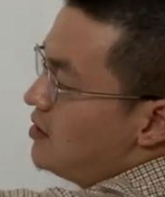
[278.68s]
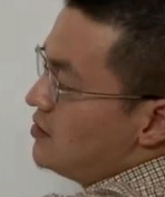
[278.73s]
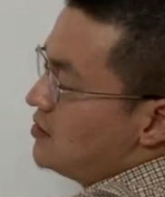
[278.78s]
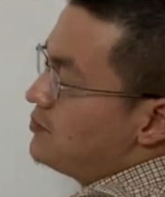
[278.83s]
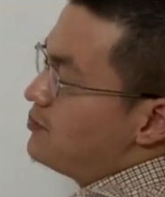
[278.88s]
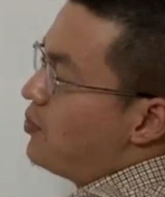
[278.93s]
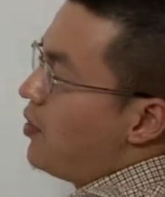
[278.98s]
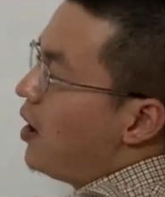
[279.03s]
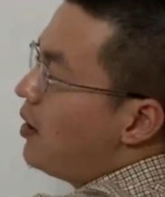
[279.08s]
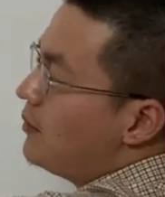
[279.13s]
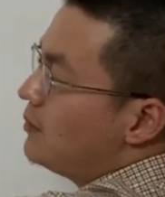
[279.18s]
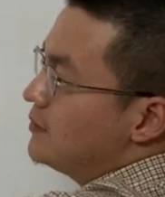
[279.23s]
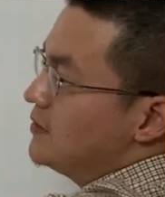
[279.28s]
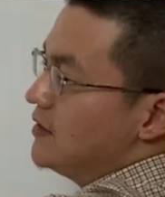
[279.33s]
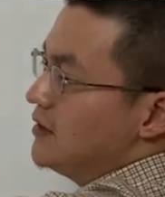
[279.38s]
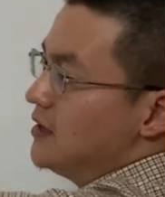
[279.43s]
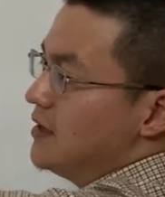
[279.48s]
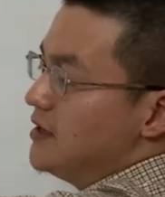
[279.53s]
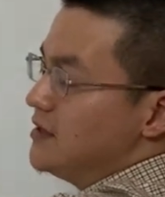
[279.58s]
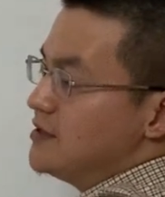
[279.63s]
the
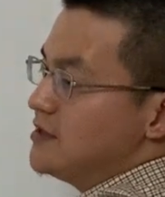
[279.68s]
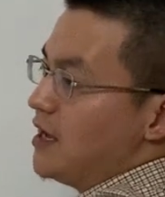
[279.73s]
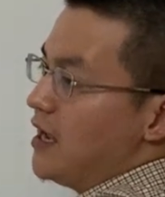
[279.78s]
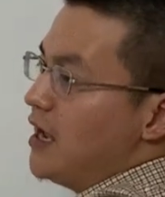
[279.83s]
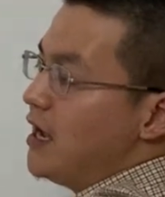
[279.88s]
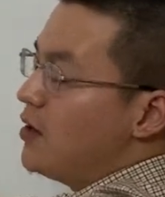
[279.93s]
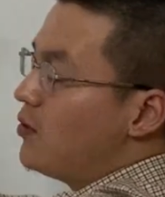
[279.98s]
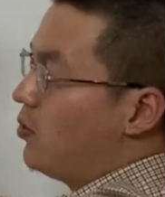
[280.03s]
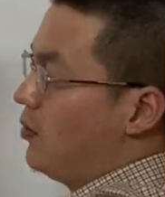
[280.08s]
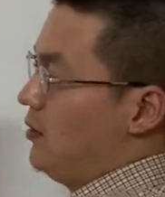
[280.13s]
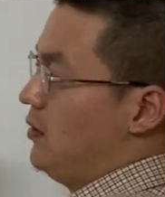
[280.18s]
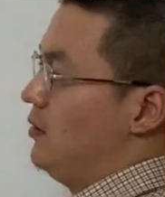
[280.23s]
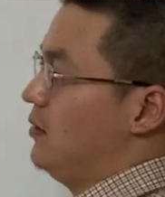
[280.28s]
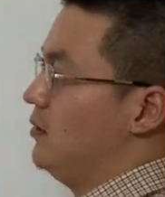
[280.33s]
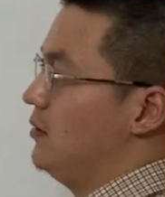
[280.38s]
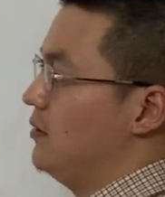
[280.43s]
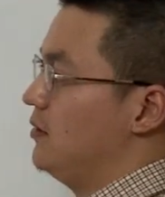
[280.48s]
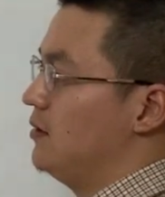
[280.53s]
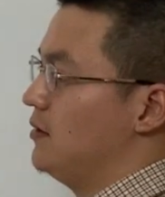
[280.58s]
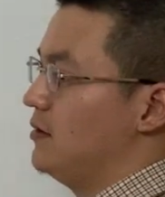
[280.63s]
probability is equal,
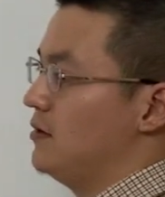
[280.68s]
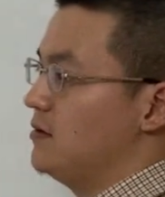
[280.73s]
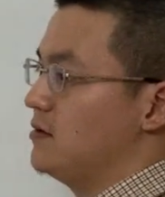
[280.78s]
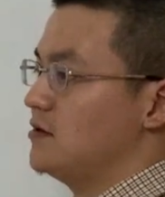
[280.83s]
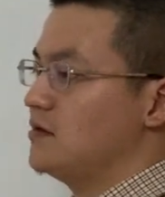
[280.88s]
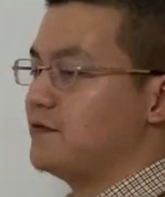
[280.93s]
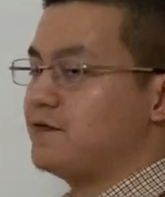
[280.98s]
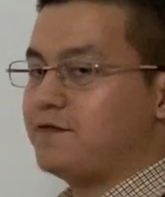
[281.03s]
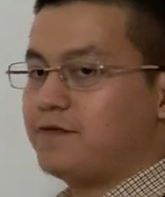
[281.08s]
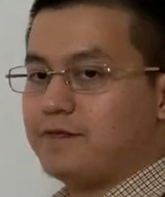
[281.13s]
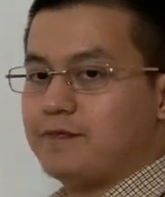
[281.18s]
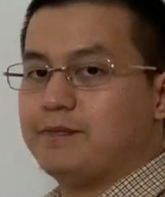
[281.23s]
so